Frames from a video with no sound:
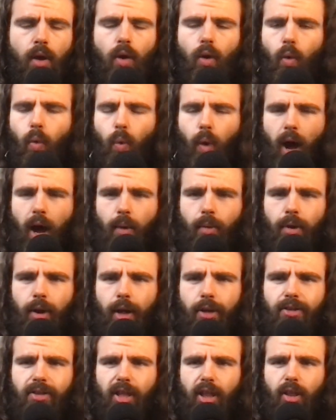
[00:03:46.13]
Why would
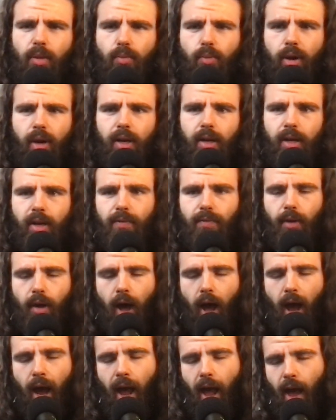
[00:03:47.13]
I celebrate if
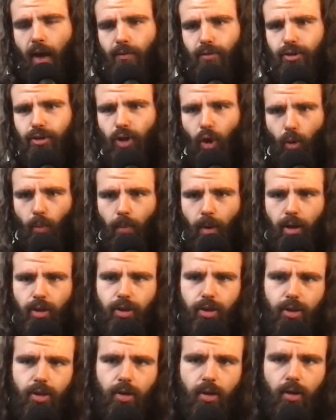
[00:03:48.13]
I have so
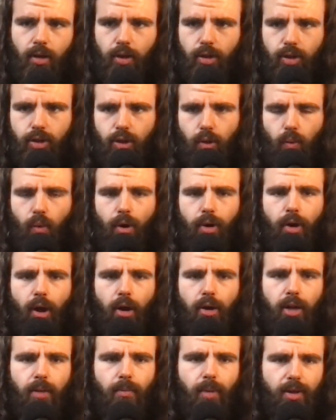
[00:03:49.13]
much to work
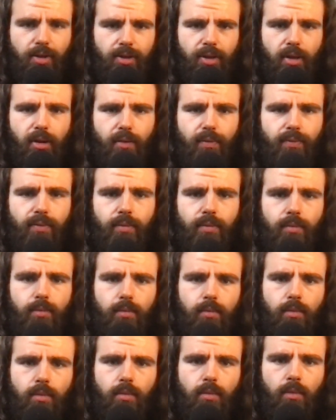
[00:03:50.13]
on in myself?
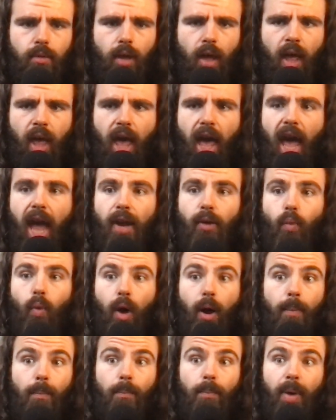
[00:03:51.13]
And
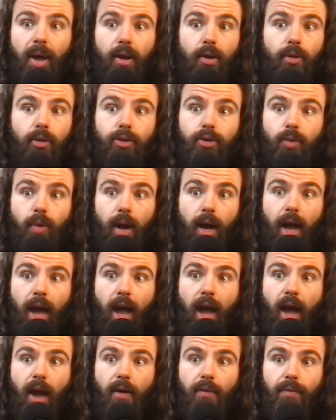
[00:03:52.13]
what better do I
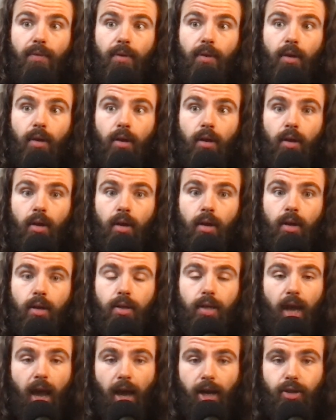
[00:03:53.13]
have
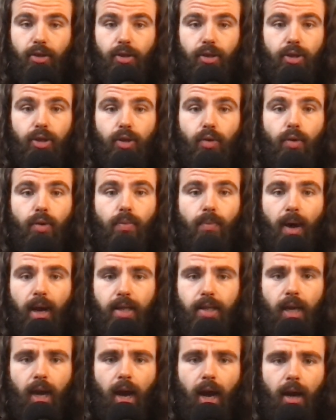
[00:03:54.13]
to actually do with my
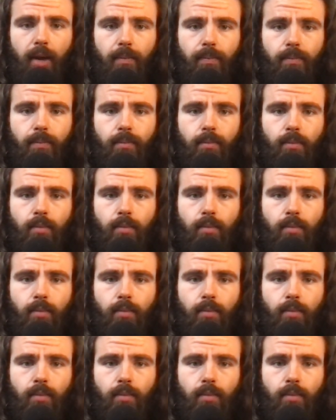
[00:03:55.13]
time?